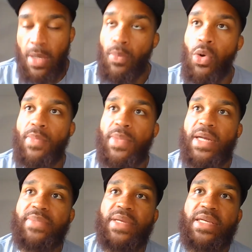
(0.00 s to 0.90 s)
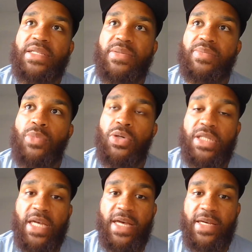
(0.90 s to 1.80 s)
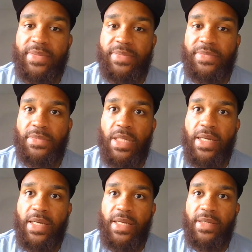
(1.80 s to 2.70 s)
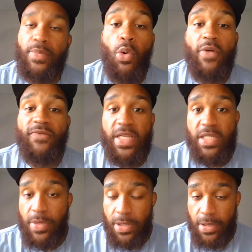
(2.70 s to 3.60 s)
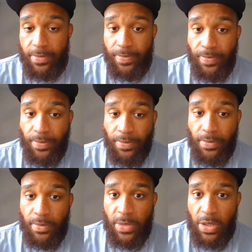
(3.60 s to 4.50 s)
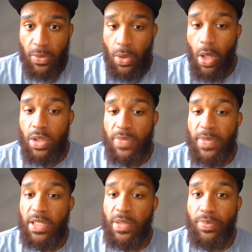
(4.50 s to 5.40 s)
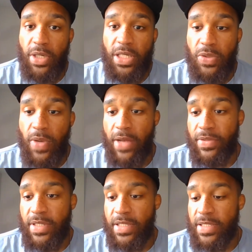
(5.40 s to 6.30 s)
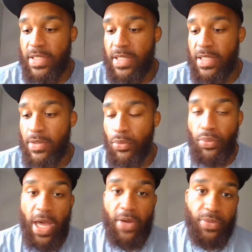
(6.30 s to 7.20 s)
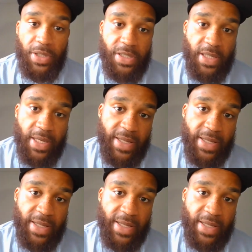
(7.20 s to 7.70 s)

More money means more time, more investments. Will ultimately break you out this rat race.